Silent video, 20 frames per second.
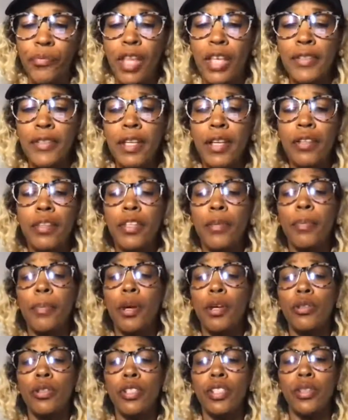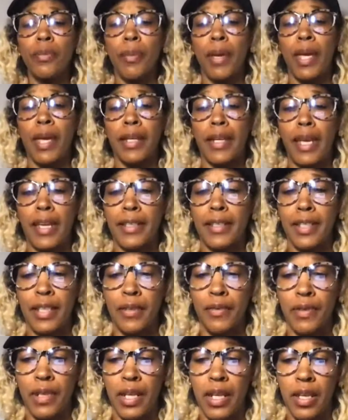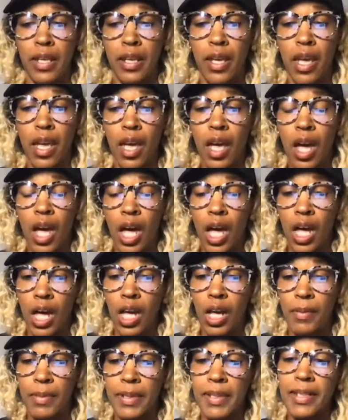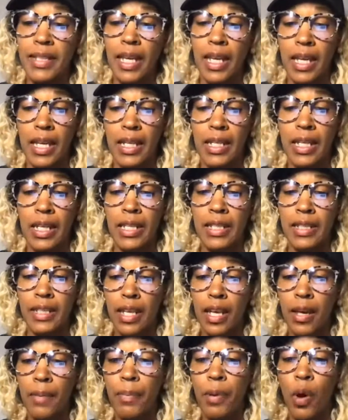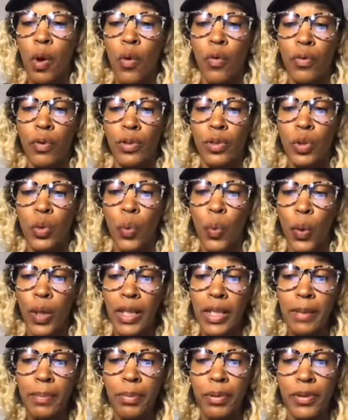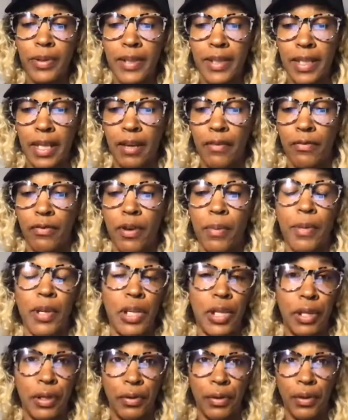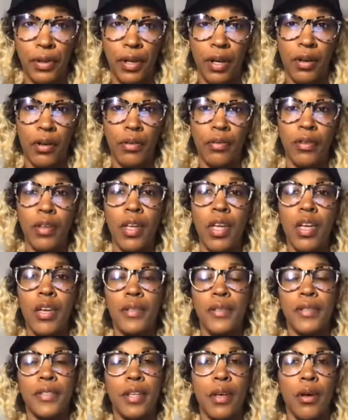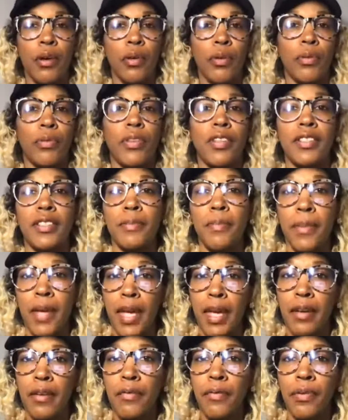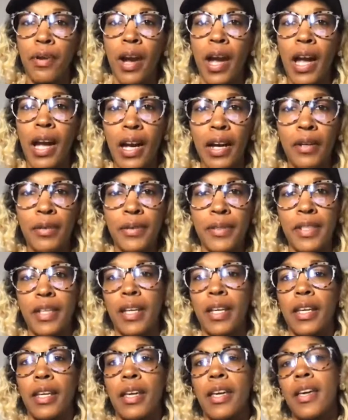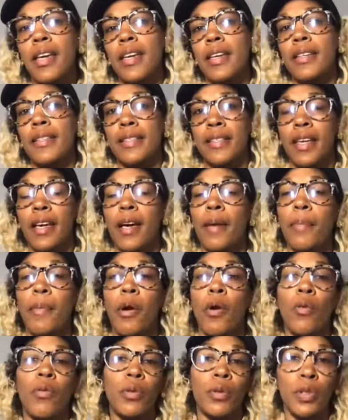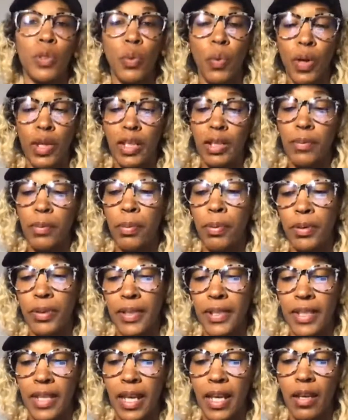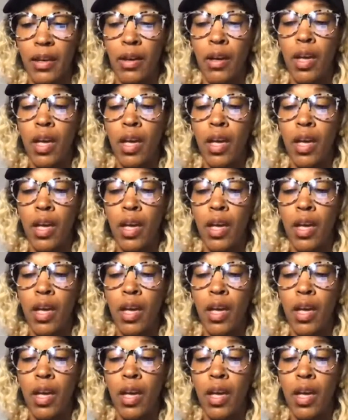So the purchase demand activity is saying it's up over 20% from a year ago. So the demand for housing is up over 20%.